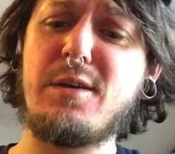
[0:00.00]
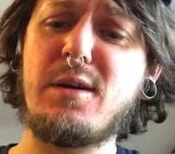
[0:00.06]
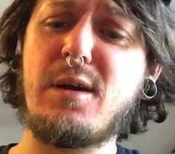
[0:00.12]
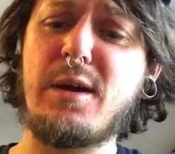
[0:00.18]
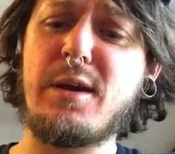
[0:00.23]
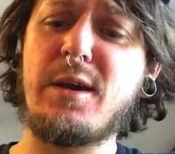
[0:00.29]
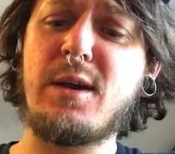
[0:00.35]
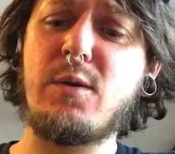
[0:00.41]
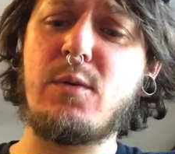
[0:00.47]
I
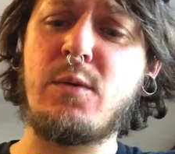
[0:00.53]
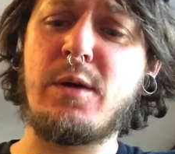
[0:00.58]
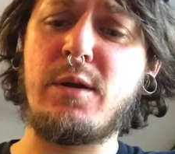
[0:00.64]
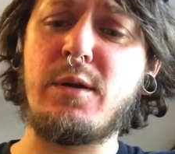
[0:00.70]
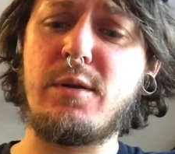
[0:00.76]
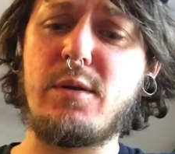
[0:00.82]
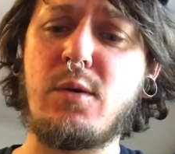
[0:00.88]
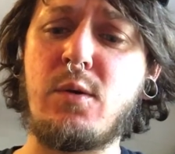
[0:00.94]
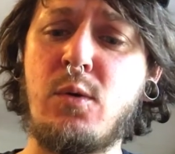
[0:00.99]
get what
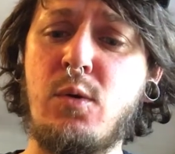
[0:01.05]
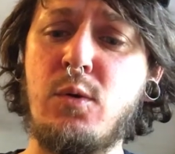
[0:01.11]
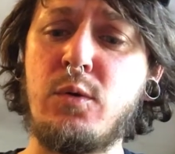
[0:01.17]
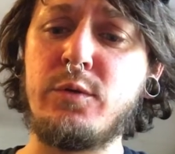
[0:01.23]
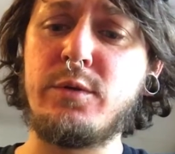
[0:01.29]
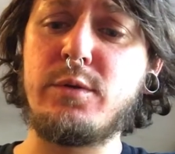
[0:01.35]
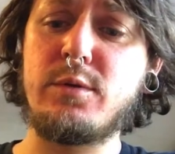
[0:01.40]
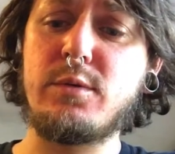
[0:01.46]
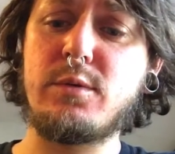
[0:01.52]

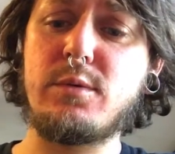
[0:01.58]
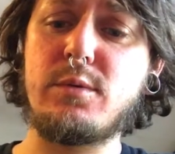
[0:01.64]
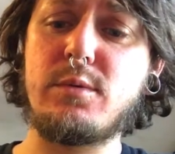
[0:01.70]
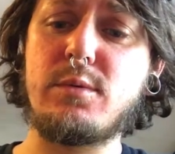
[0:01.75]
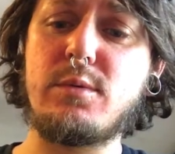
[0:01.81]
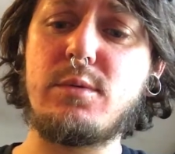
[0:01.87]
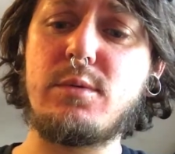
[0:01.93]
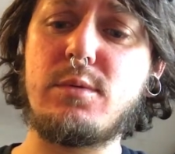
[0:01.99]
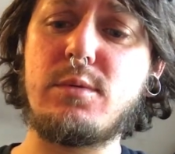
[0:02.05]
old
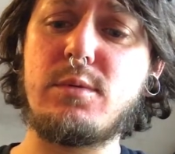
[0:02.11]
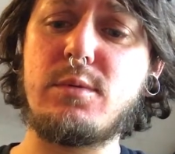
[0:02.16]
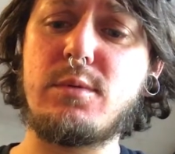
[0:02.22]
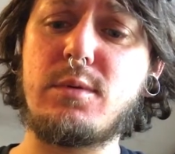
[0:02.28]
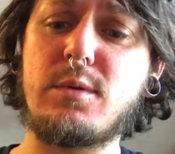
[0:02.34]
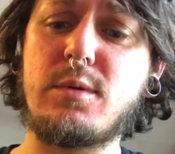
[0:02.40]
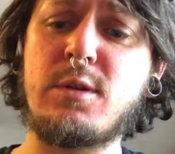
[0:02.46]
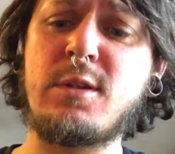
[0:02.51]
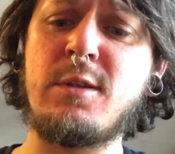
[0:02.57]

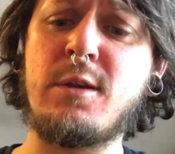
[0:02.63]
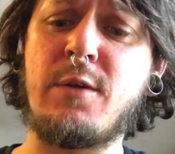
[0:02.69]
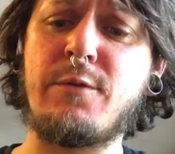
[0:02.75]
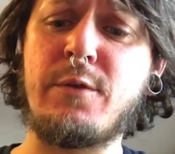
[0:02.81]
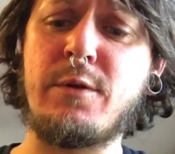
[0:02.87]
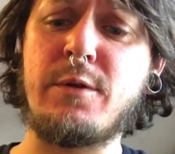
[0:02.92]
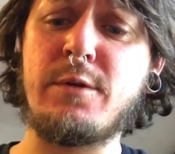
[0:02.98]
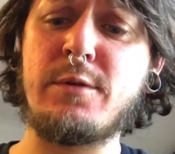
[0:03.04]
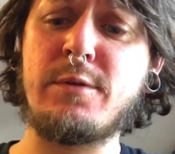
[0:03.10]

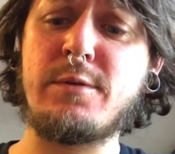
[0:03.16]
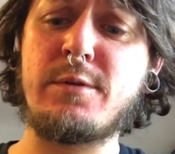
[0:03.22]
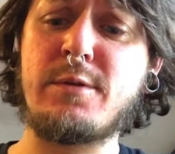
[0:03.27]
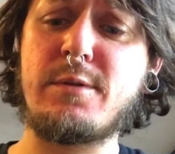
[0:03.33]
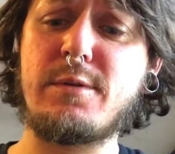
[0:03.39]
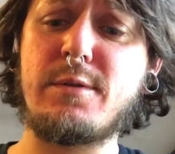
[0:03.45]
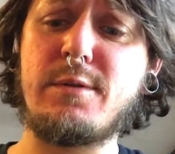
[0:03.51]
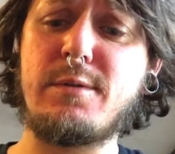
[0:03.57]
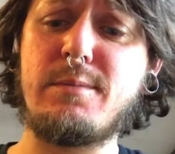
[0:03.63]
snuffers
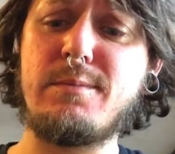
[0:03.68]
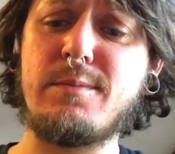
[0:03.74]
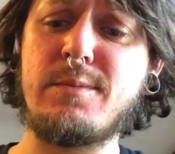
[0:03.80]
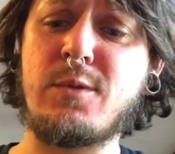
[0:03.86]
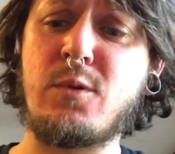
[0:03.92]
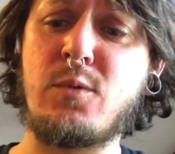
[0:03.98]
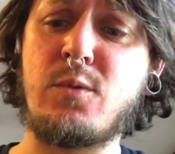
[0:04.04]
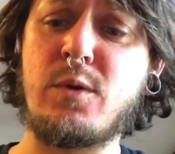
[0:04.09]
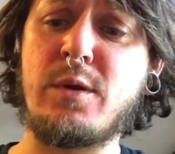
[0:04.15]

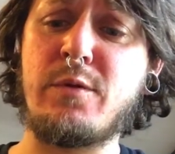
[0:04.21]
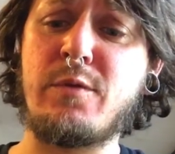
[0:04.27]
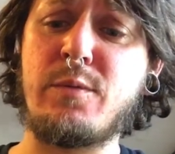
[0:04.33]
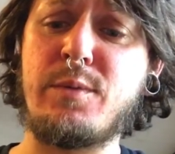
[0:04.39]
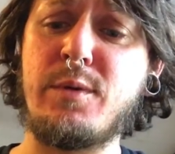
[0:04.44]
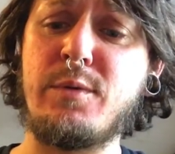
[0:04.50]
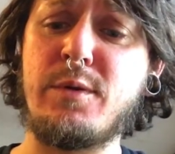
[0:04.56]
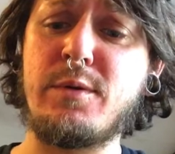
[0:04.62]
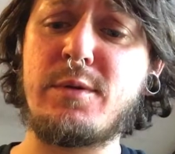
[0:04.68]
or whatever
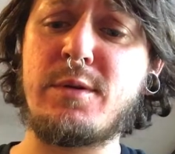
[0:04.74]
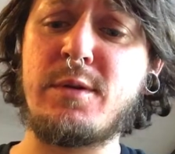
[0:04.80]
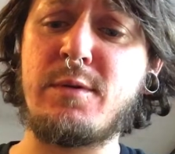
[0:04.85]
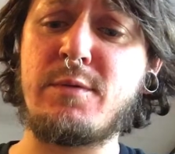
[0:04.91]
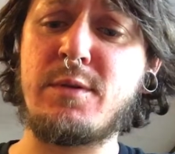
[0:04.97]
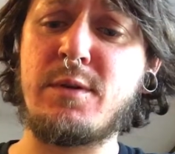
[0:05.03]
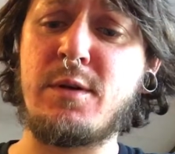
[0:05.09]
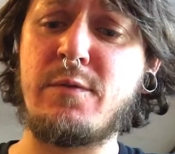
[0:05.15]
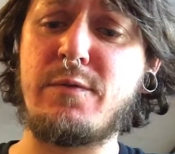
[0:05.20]
people that sniff
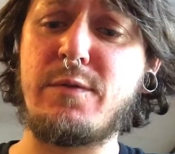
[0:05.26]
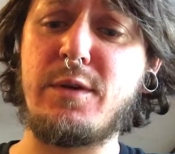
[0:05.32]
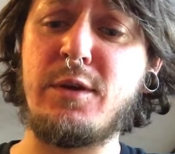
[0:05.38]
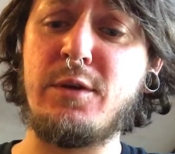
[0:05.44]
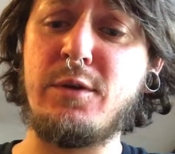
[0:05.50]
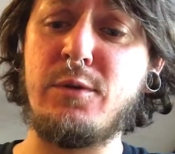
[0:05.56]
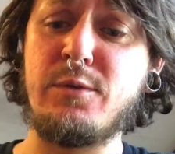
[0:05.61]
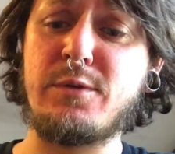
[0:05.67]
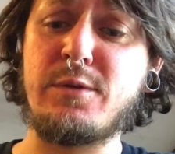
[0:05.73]
snuff
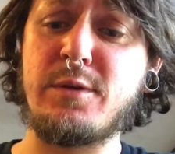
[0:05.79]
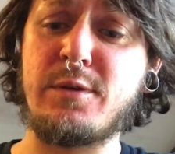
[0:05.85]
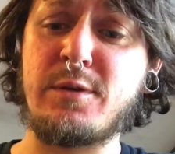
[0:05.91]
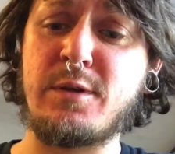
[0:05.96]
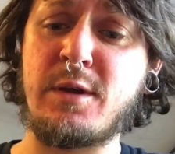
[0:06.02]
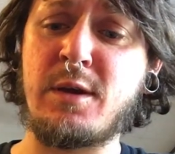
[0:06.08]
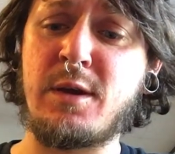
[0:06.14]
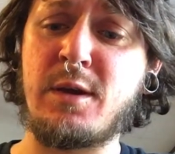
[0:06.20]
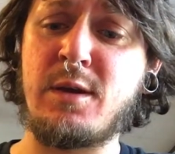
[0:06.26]
used to
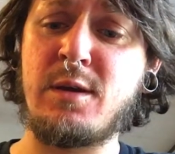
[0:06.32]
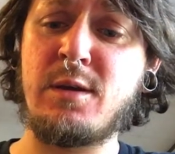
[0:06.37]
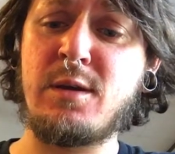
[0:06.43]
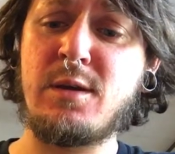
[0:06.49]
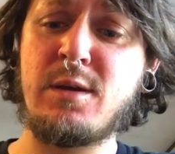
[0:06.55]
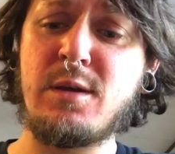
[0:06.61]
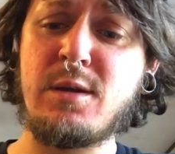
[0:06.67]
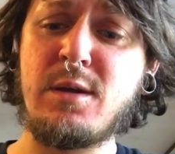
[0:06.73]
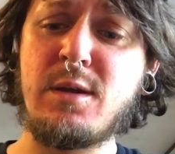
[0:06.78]
say
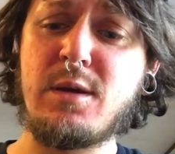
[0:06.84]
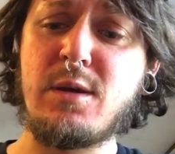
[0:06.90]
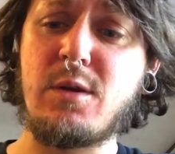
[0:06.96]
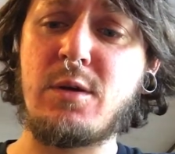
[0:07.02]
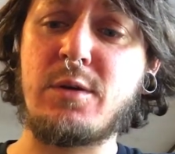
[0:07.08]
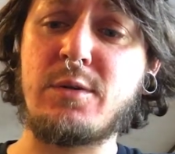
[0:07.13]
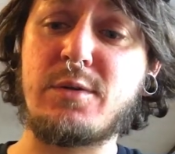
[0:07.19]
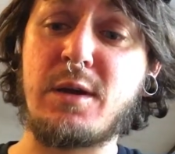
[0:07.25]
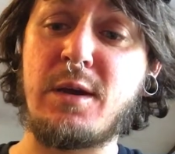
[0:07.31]

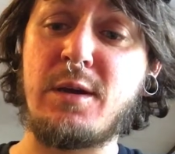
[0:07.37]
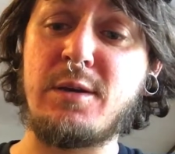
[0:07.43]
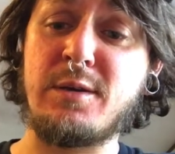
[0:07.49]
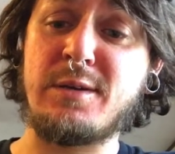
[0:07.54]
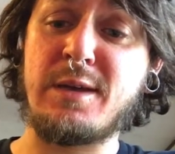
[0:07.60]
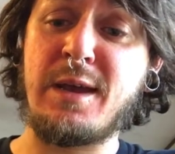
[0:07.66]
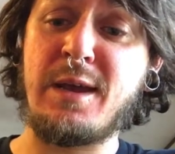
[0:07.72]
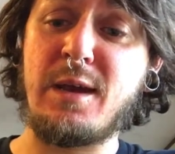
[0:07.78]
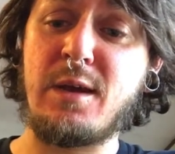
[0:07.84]
or say to
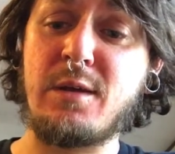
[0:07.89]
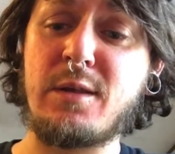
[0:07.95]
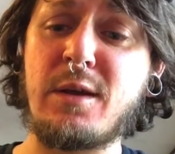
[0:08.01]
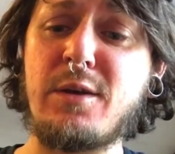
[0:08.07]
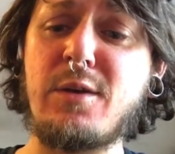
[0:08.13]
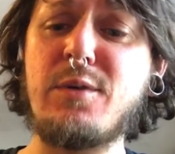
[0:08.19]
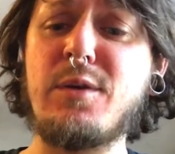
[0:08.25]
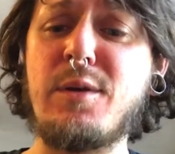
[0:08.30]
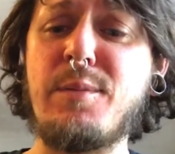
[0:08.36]
take. I
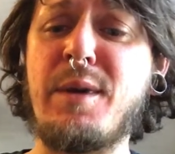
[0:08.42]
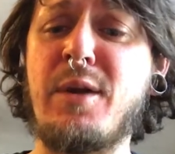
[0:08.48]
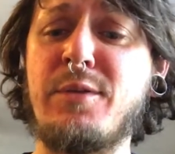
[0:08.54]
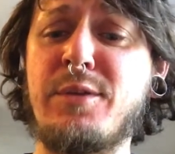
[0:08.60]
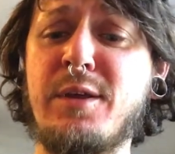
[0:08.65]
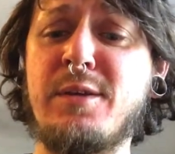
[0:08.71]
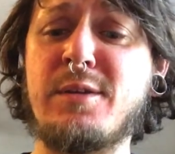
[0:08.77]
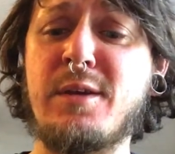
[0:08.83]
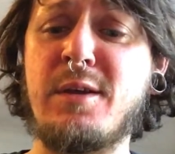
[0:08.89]
know the amount
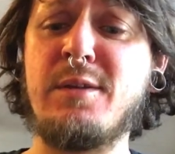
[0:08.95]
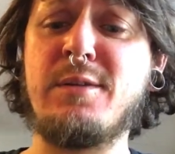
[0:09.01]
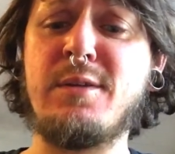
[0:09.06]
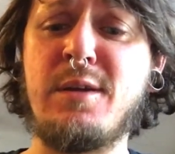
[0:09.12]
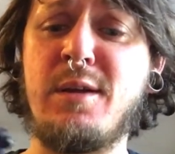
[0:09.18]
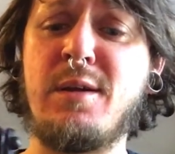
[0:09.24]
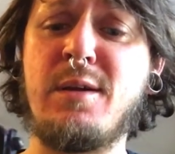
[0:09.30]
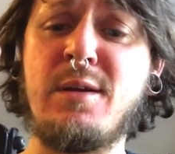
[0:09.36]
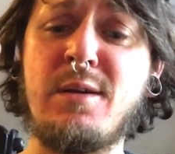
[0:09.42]
they say to
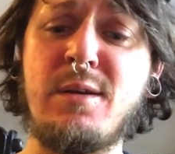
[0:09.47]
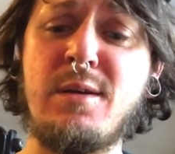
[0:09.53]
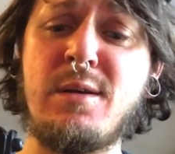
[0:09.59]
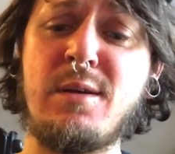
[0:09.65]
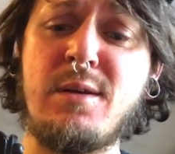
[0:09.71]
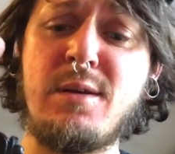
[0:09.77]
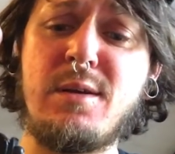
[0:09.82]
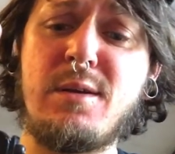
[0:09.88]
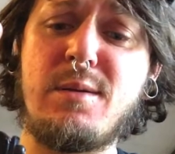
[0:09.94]
take,
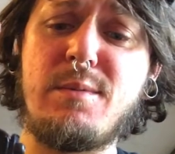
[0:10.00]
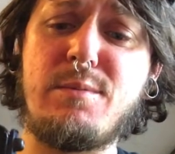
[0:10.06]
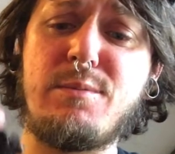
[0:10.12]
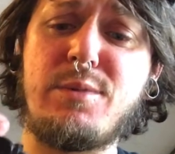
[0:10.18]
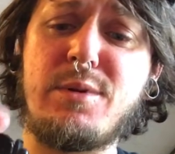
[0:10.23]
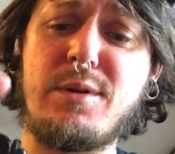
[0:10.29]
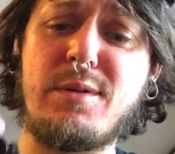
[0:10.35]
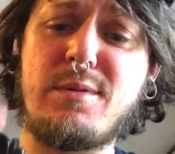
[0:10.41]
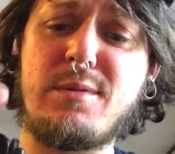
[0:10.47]
but